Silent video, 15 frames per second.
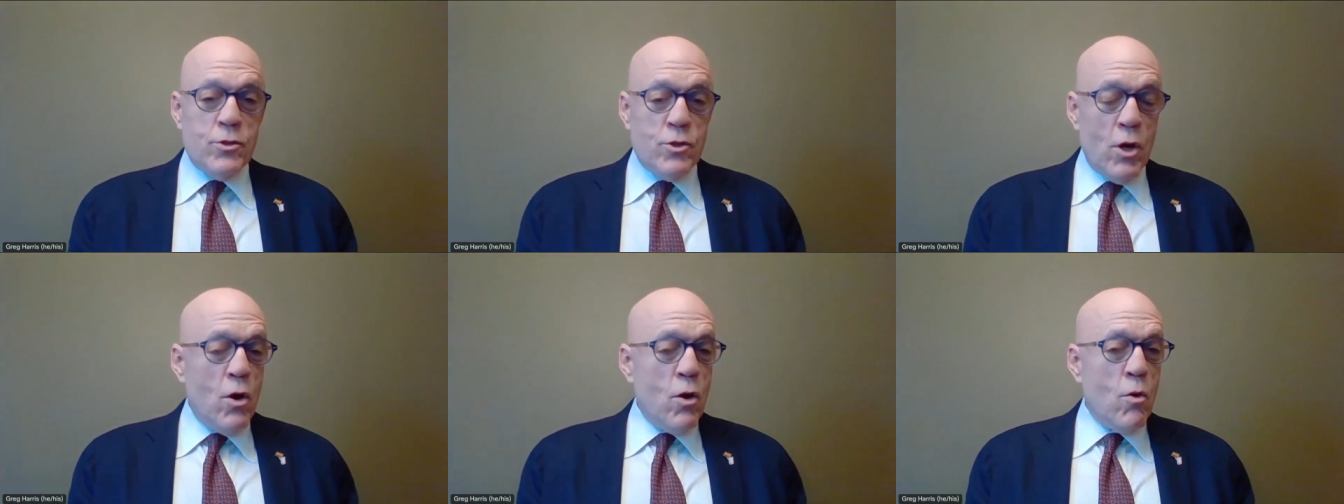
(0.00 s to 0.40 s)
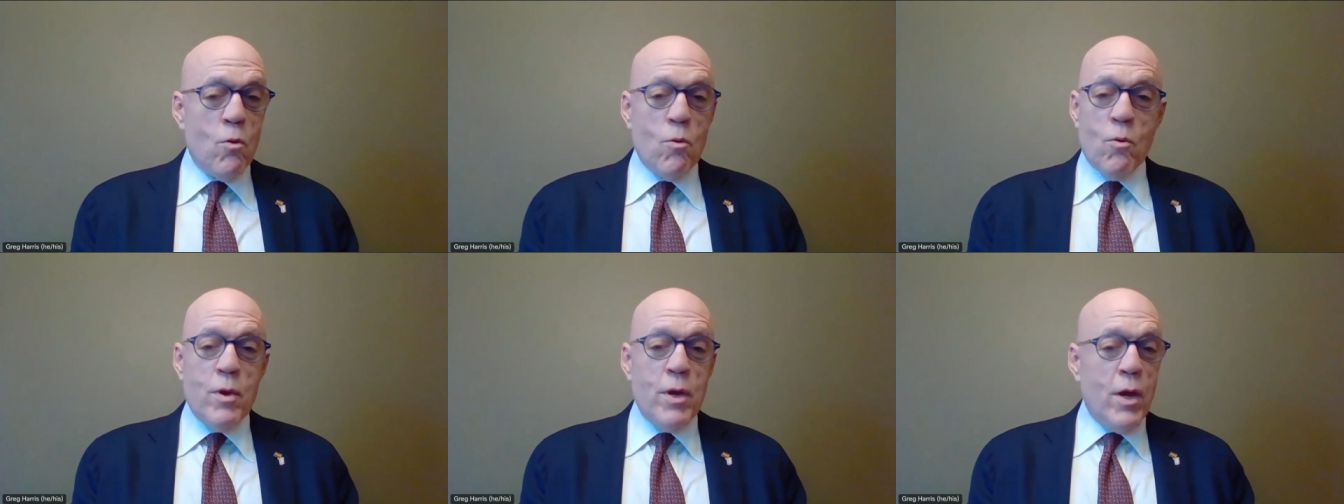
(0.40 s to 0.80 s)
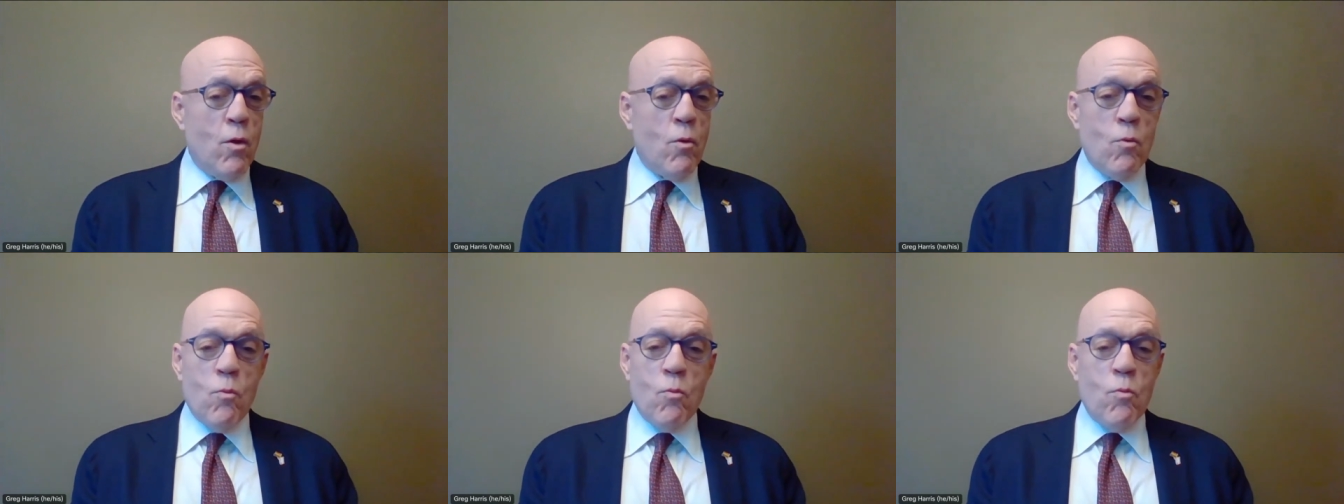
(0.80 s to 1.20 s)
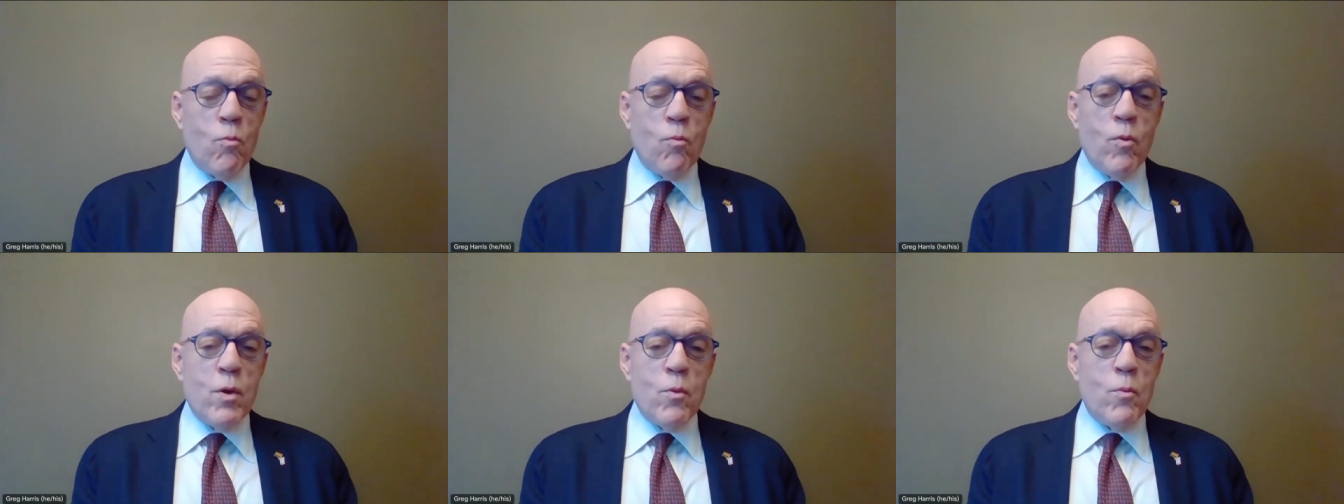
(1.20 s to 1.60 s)
So,
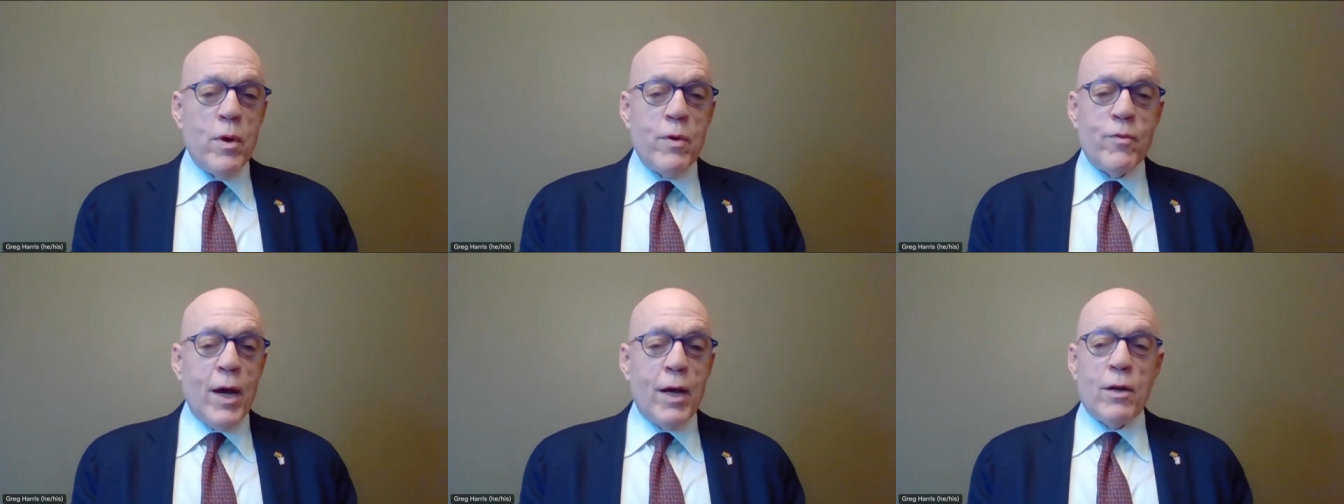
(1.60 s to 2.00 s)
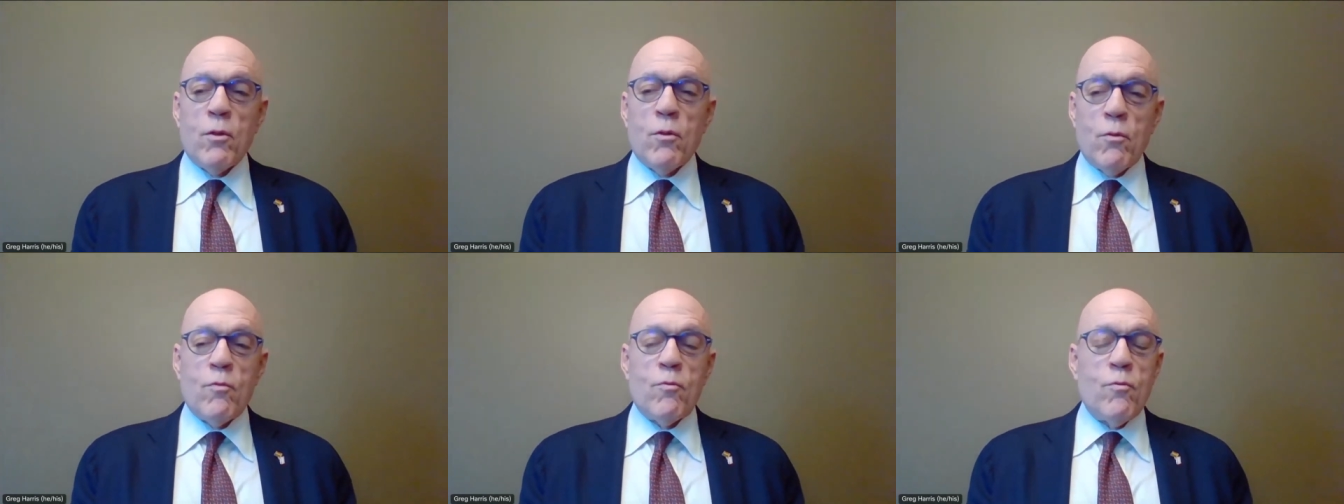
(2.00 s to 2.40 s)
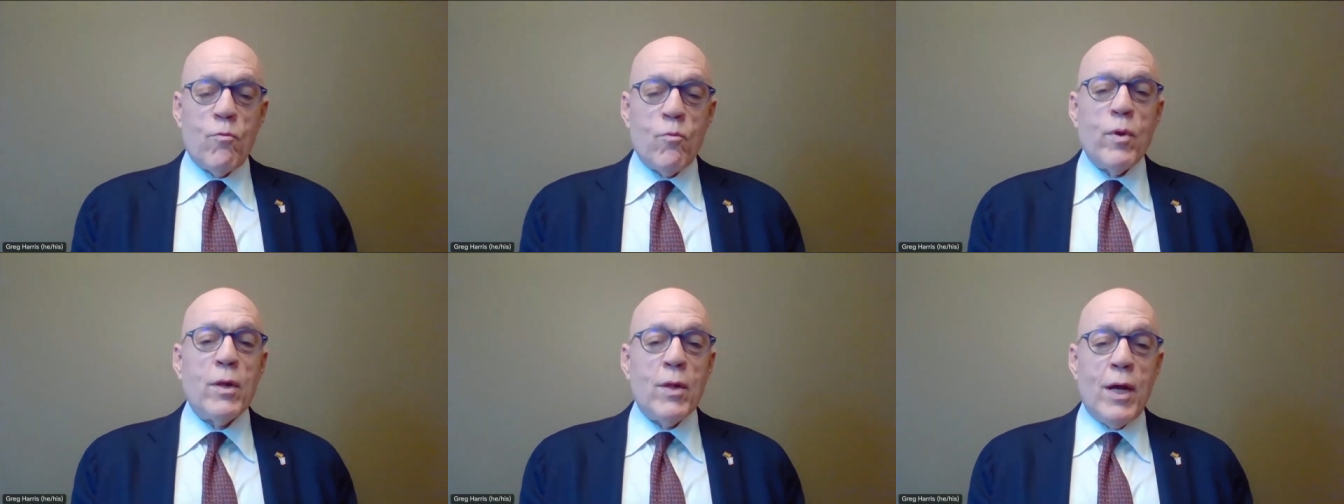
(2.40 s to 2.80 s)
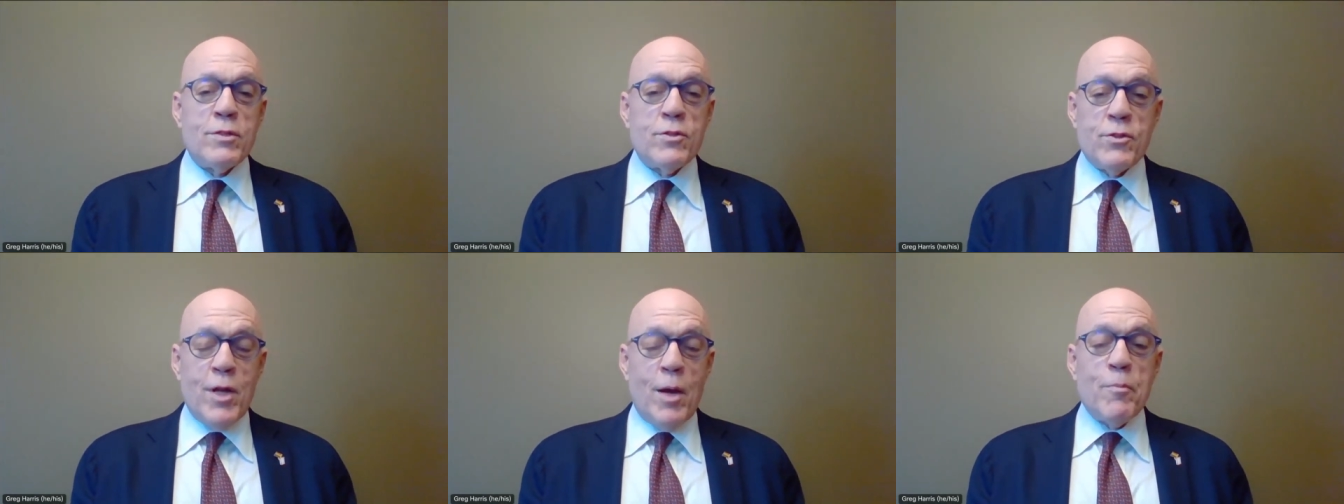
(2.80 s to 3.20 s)
we've got to
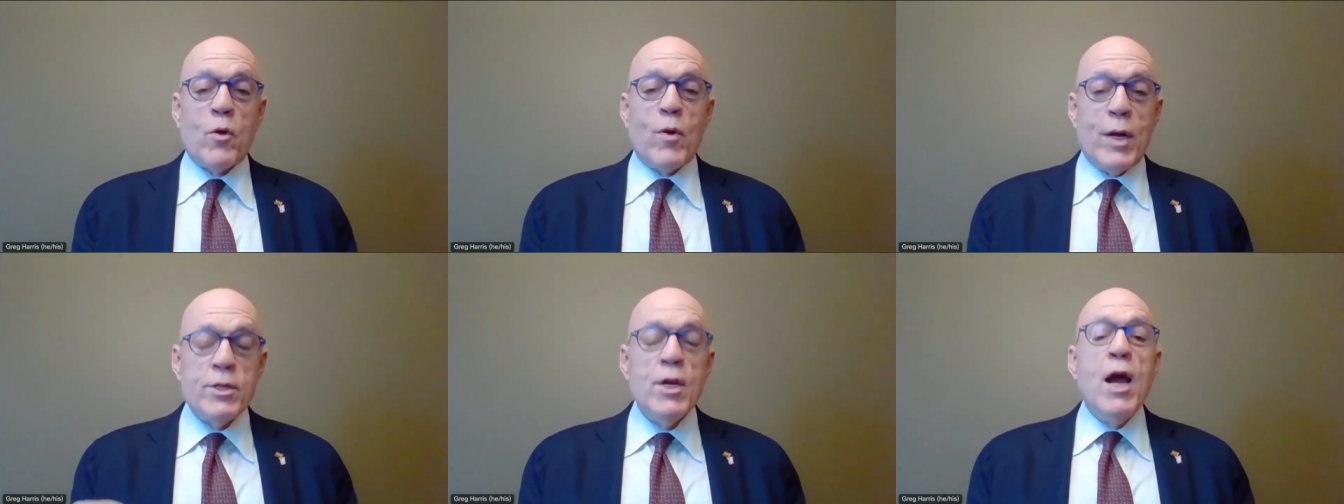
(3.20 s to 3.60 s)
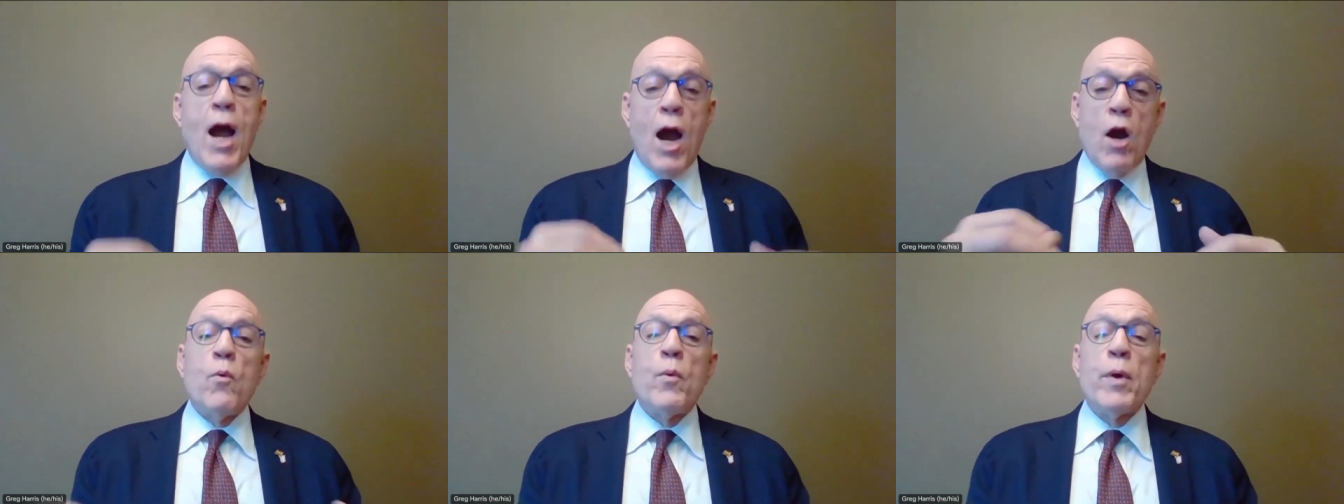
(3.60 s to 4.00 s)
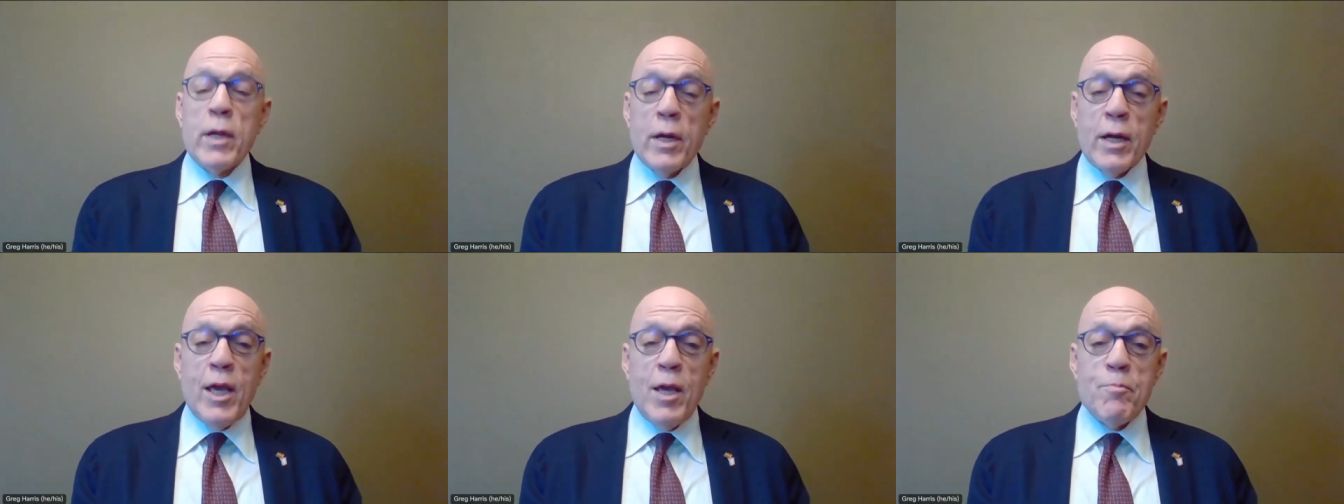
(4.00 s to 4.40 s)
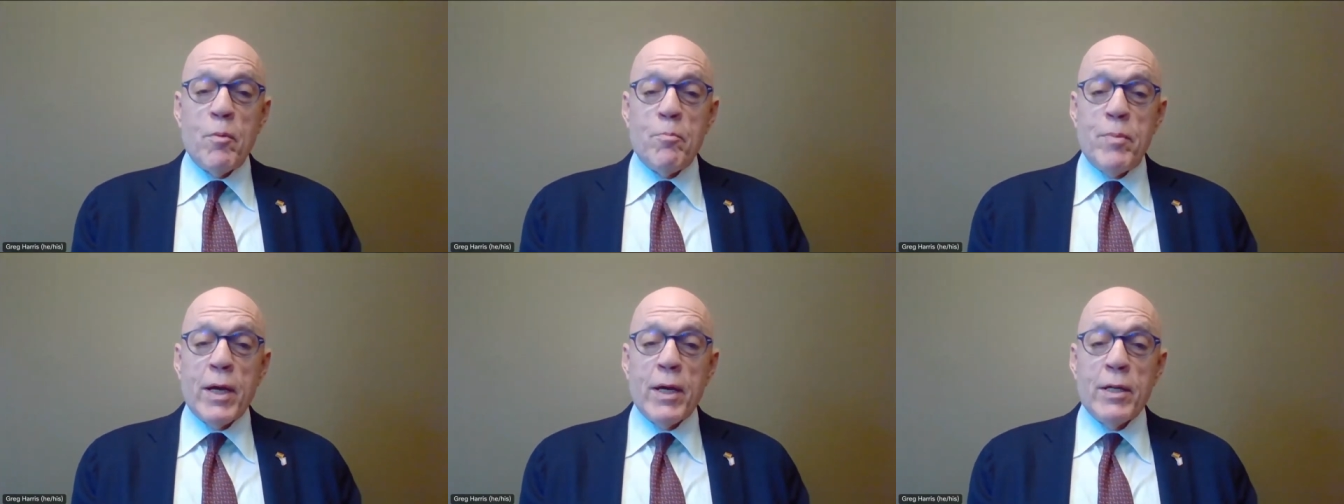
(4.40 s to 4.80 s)
realize as Democrats, how are we going to keep
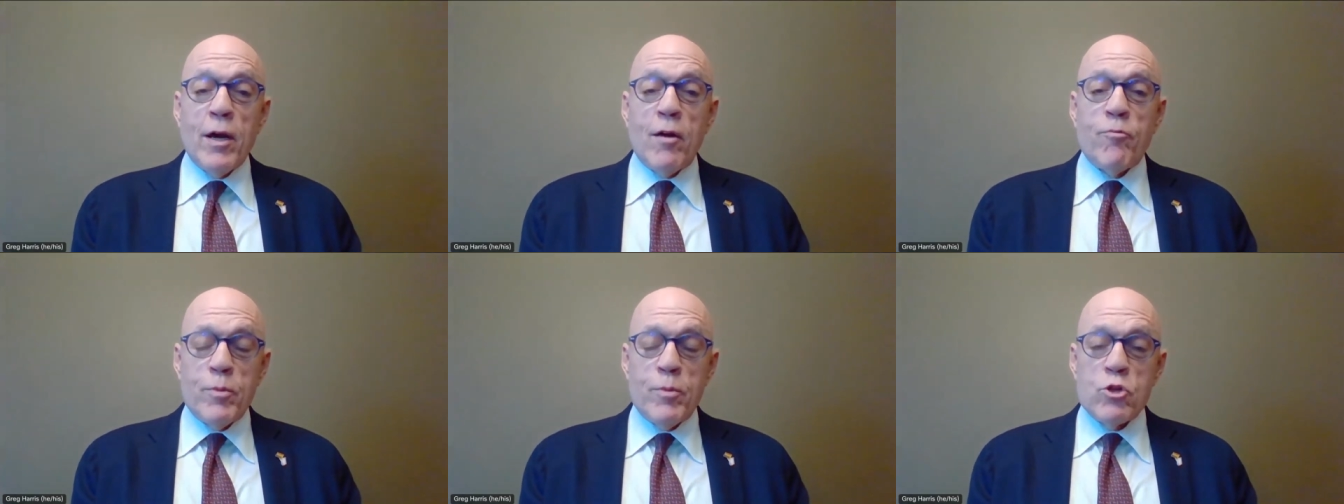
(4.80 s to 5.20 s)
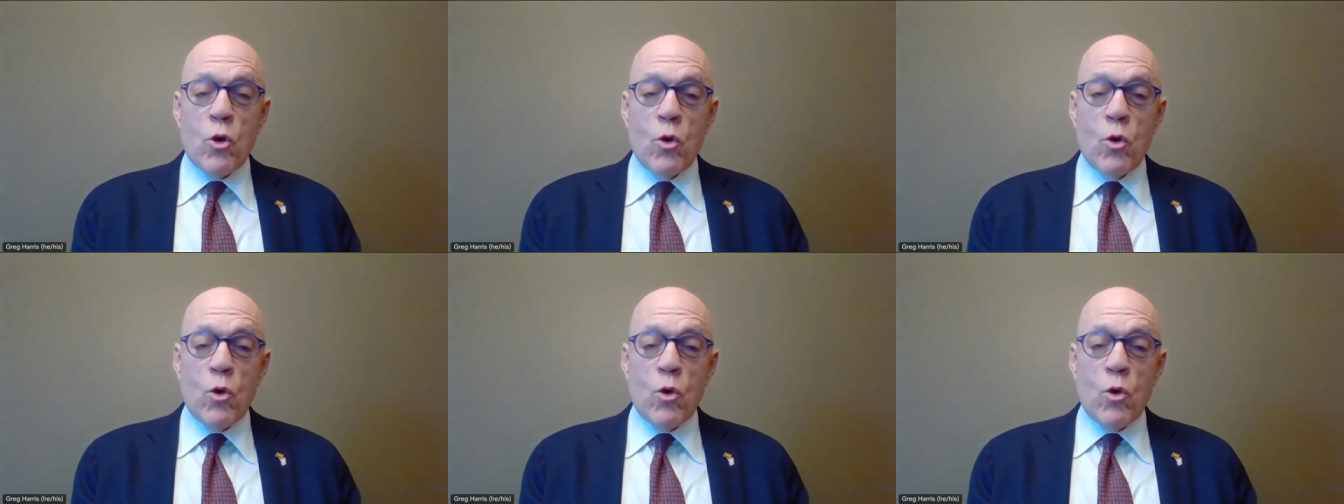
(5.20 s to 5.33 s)
a big enough